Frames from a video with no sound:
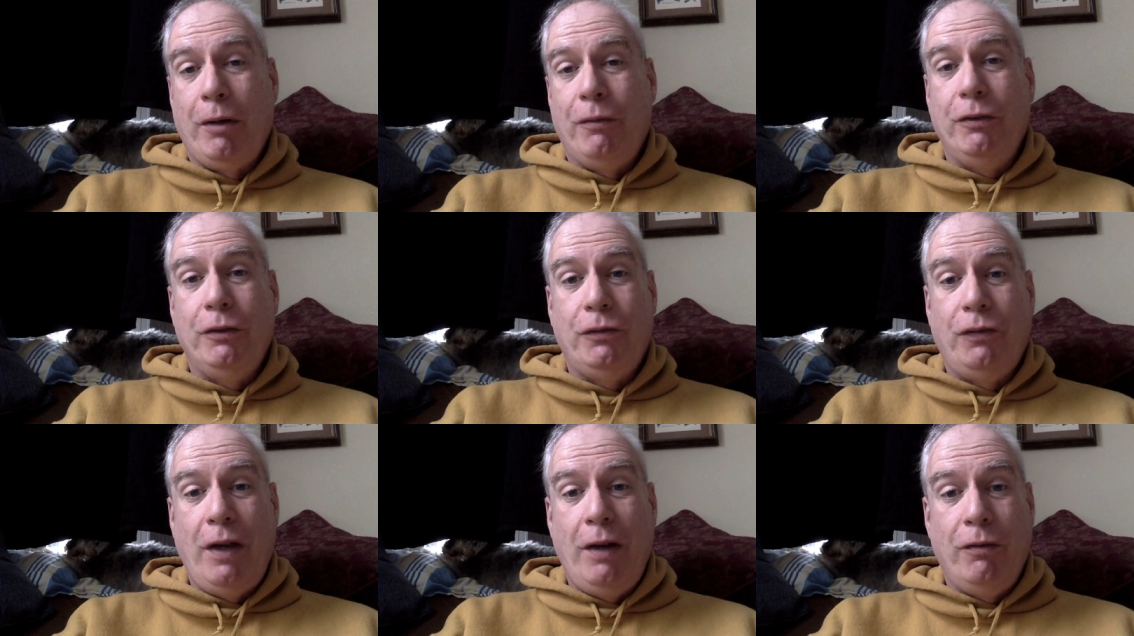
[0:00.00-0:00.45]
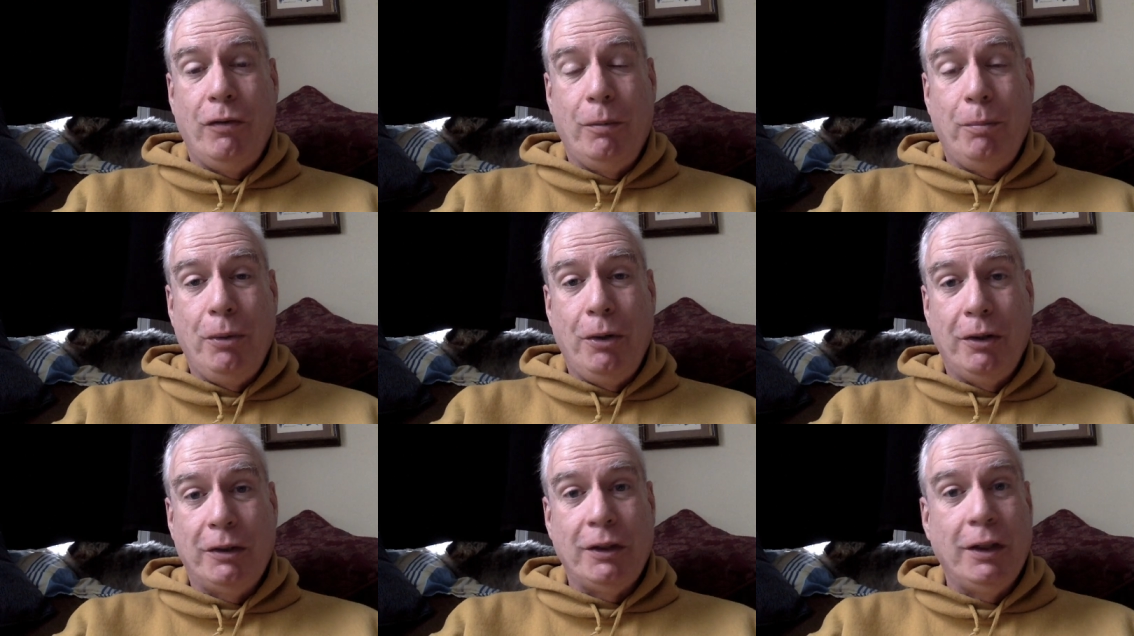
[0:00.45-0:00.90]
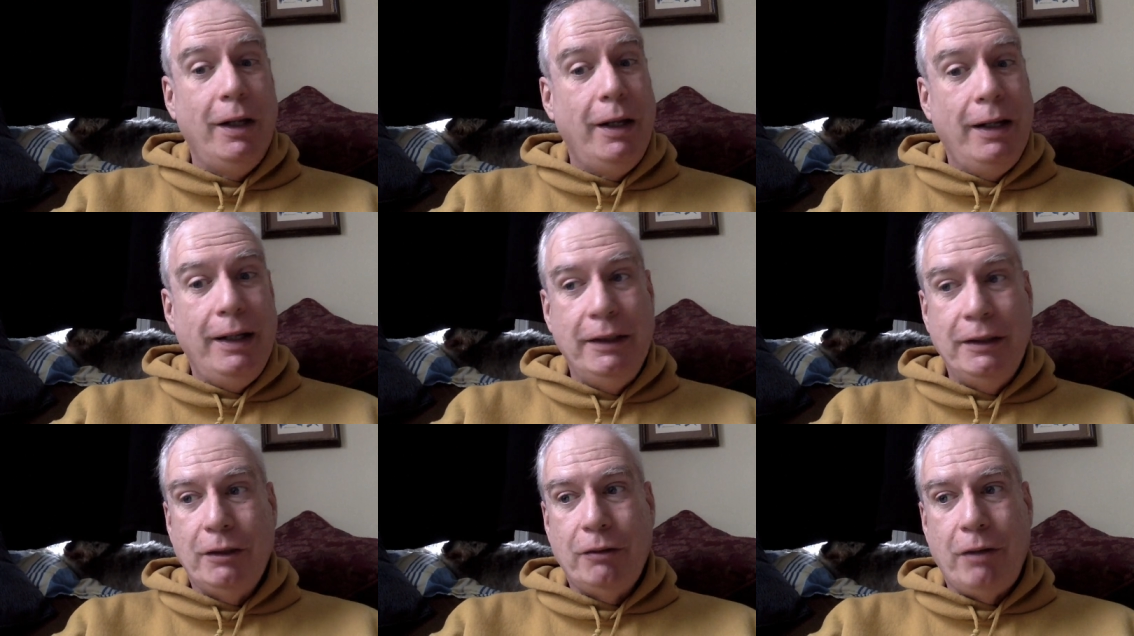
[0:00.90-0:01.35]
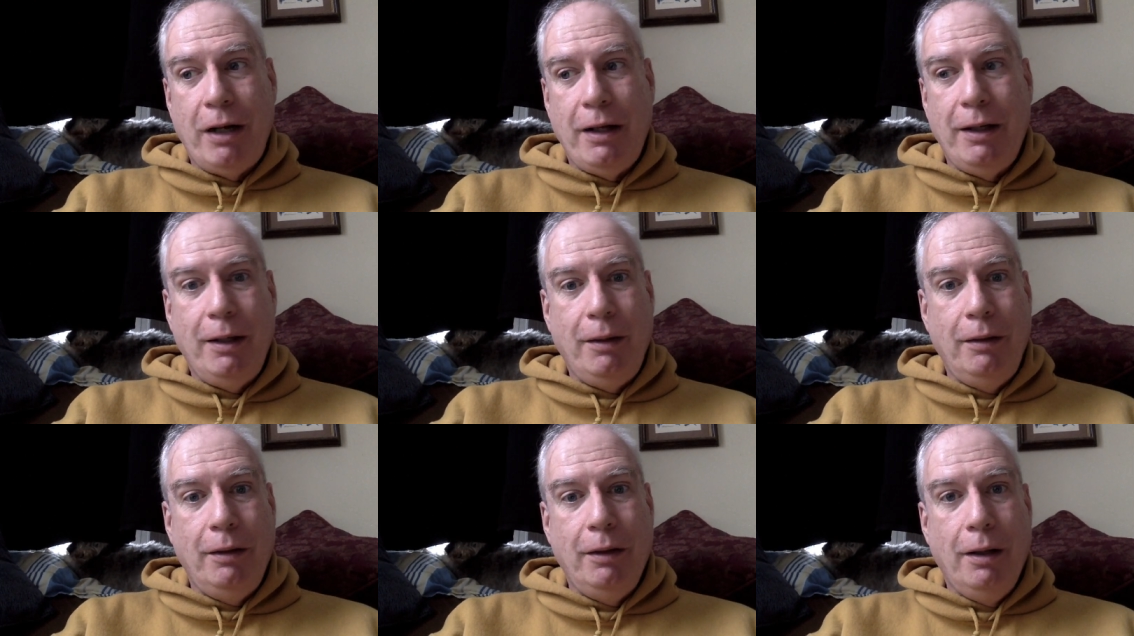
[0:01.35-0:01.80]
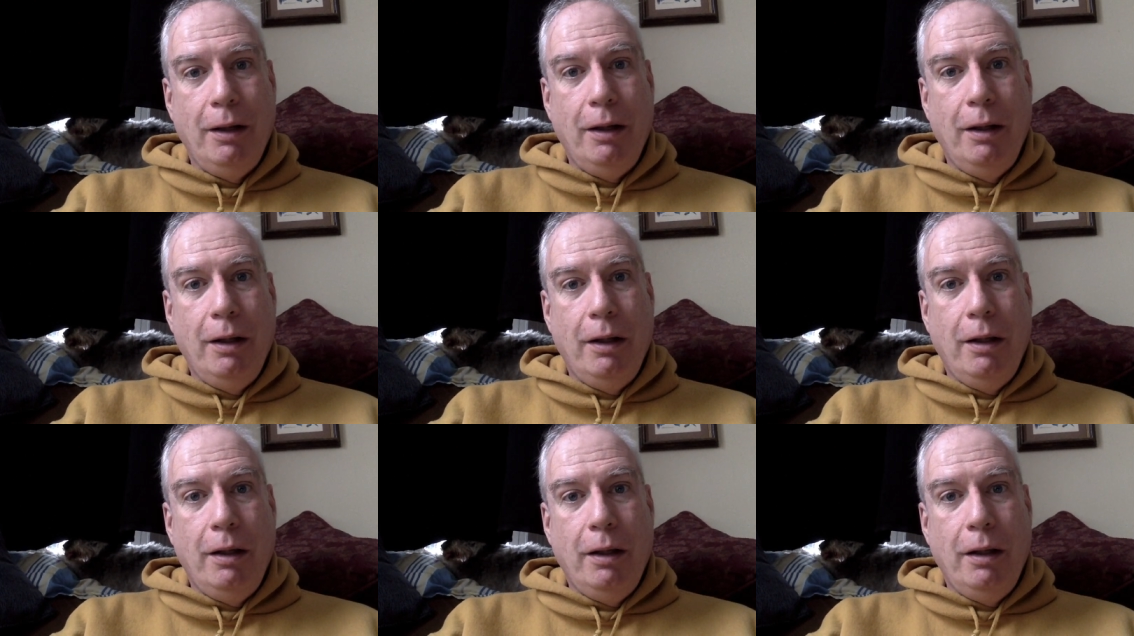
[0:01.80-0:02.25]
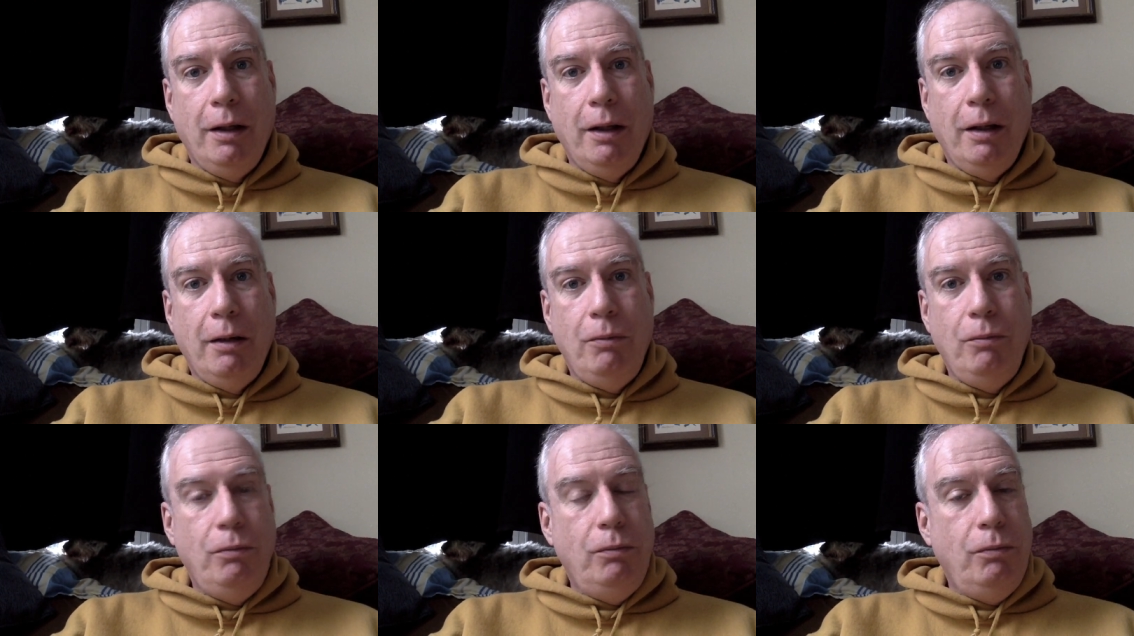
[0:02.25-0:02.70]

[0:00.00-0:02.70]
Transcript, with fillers: of his favorite books, is threatening uh,